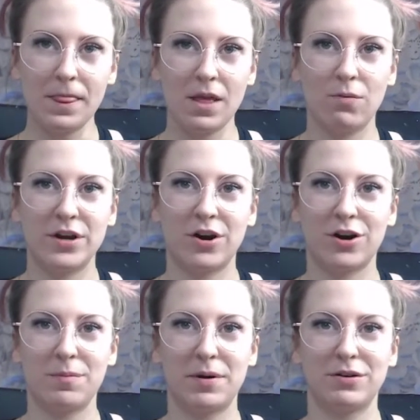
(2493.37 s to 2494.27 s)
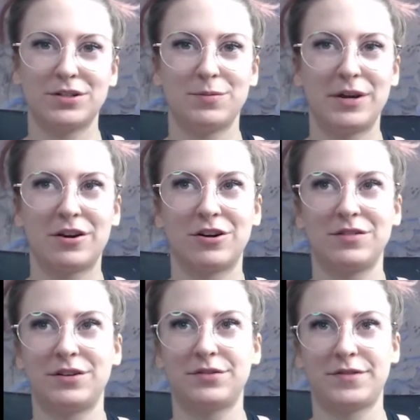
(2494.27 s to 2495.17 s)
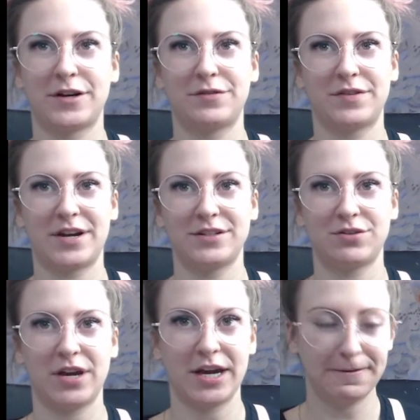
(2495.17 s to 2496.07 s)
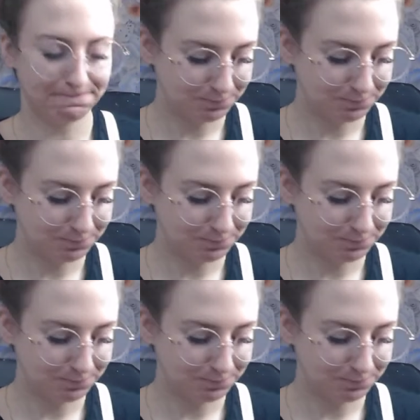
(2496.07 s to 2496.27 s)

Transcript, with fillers: we are about to make our little fireflies, okay?